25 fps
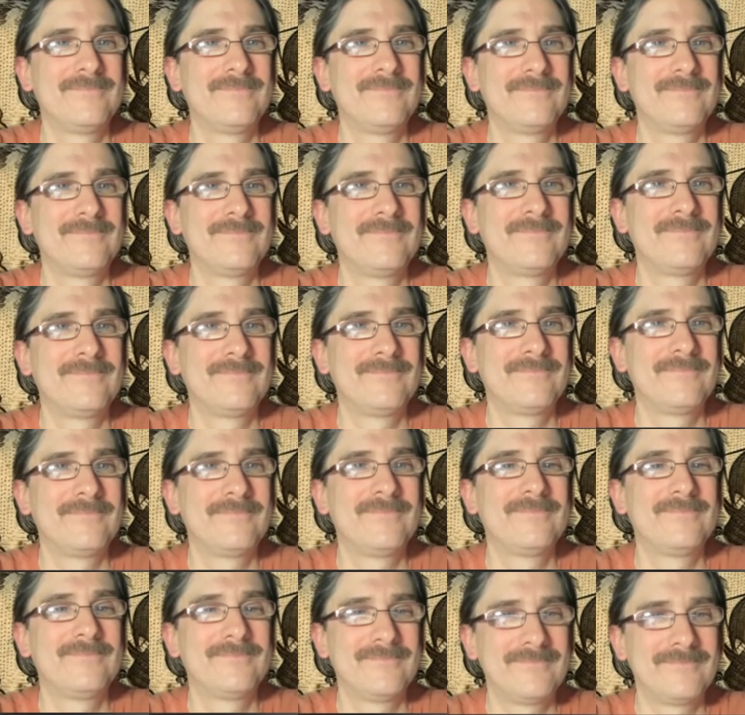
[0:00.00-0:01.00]

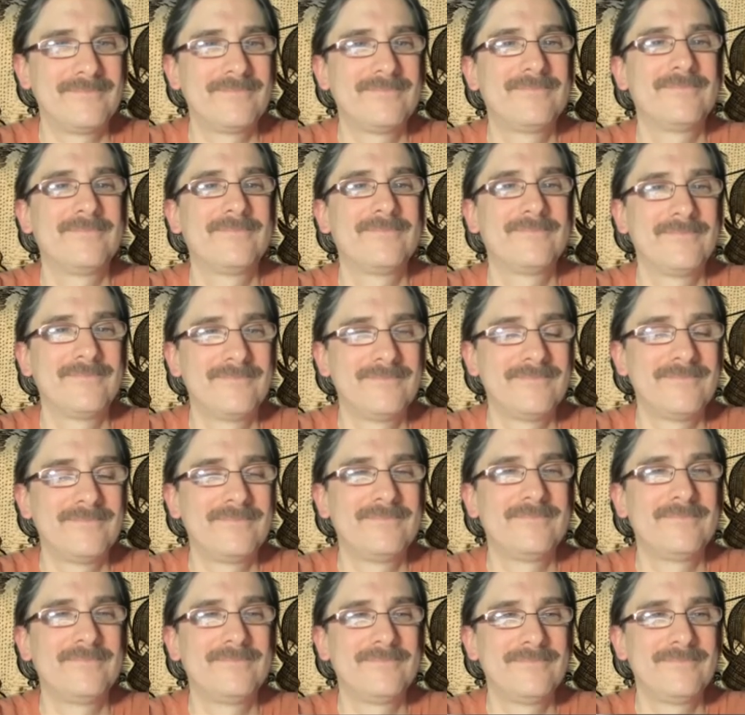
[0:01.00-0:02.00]

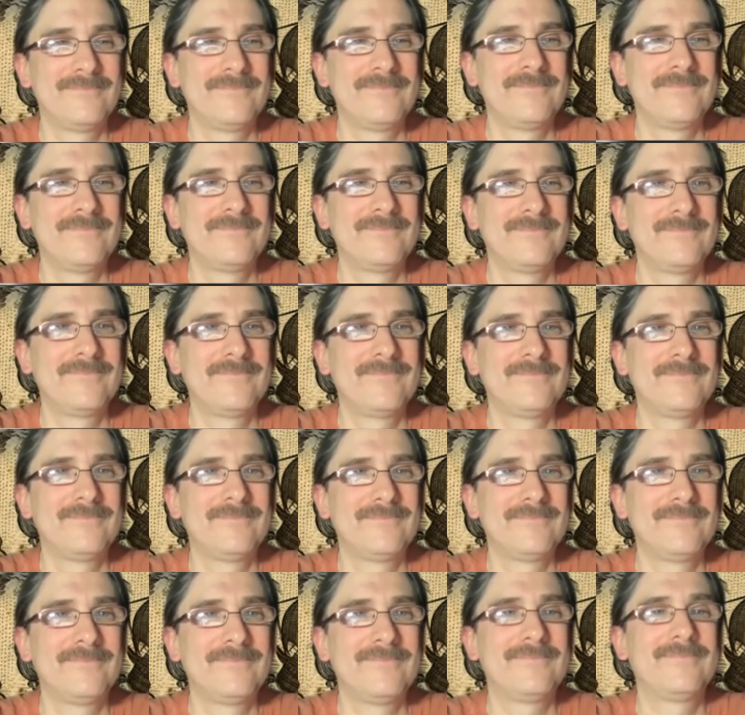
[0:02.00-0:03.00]

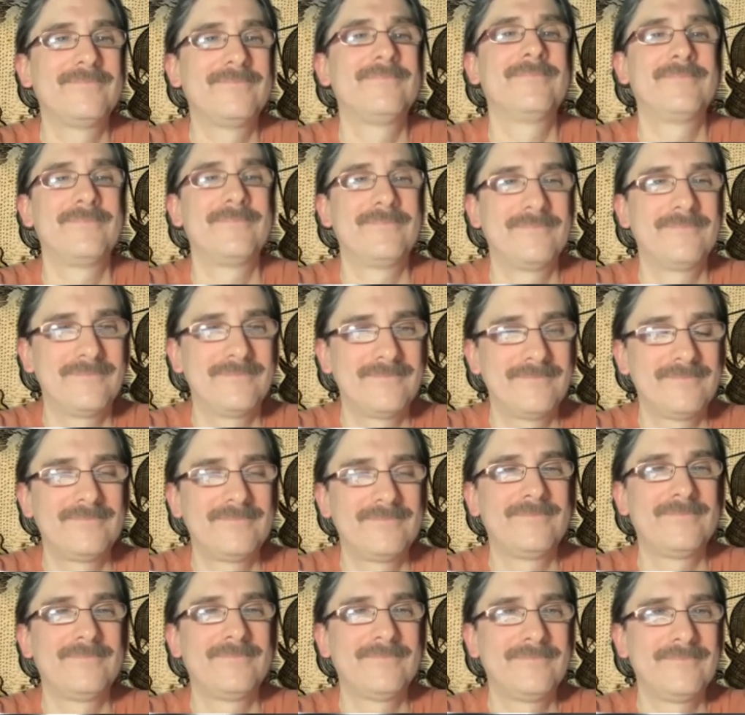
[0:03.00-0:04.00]

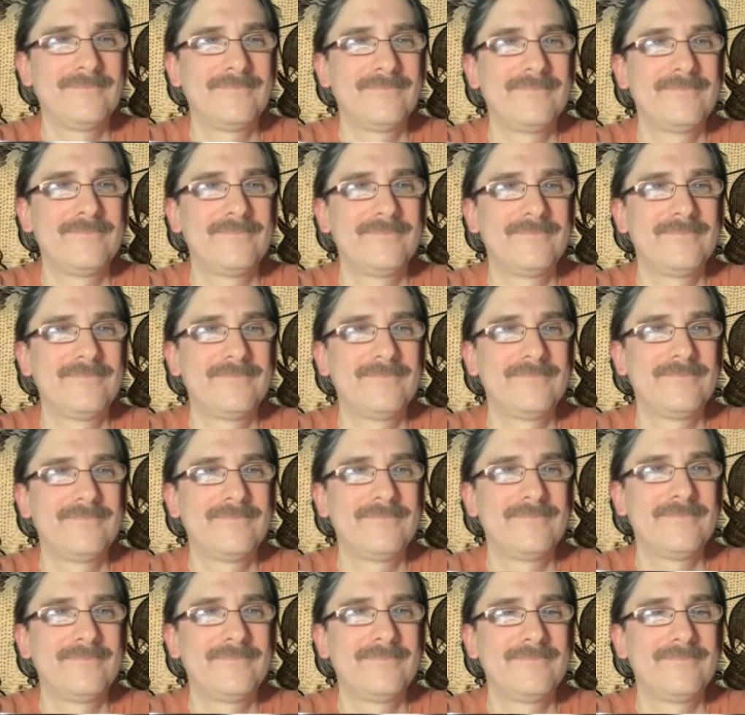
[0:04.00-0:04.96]
(silent)